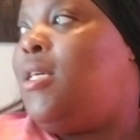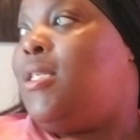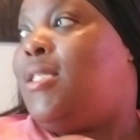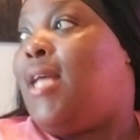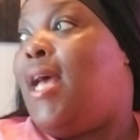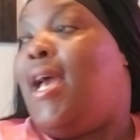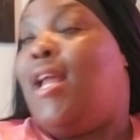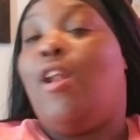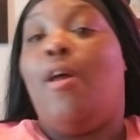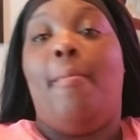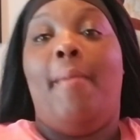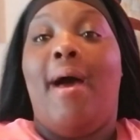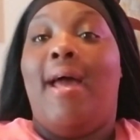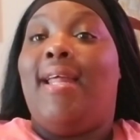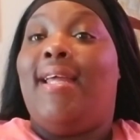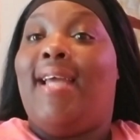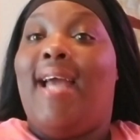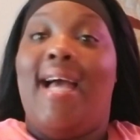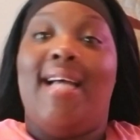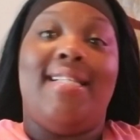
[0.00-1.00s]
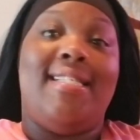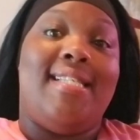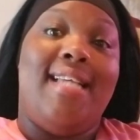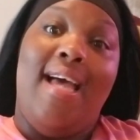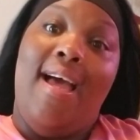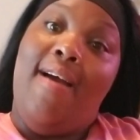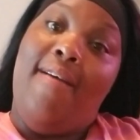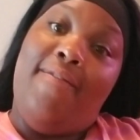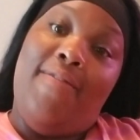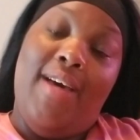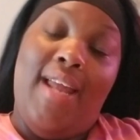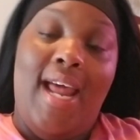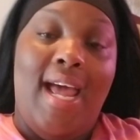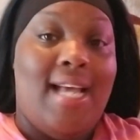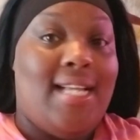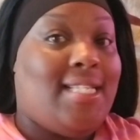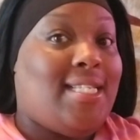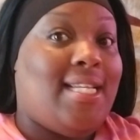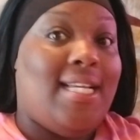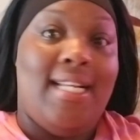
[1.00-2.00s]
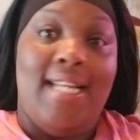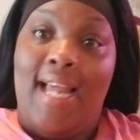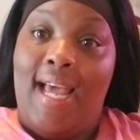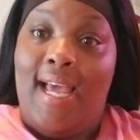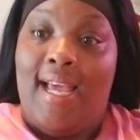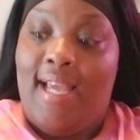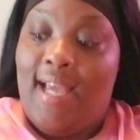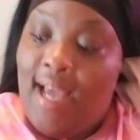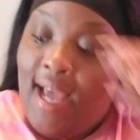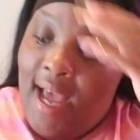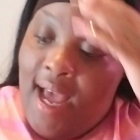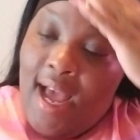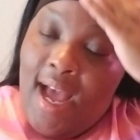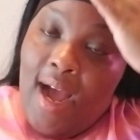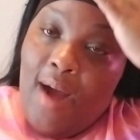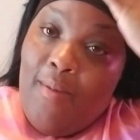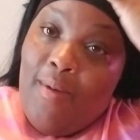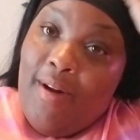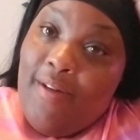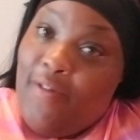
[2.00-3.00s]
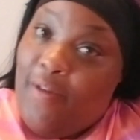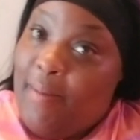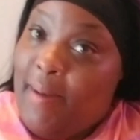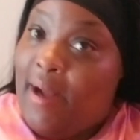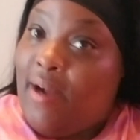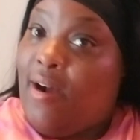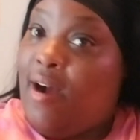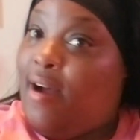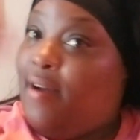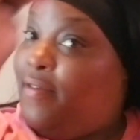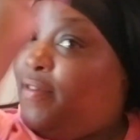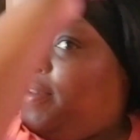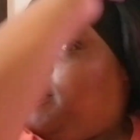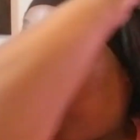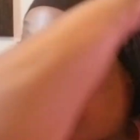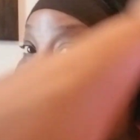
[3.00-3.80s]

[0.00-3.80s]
Ain't nobody got time for that today. I'm ready for my coffee.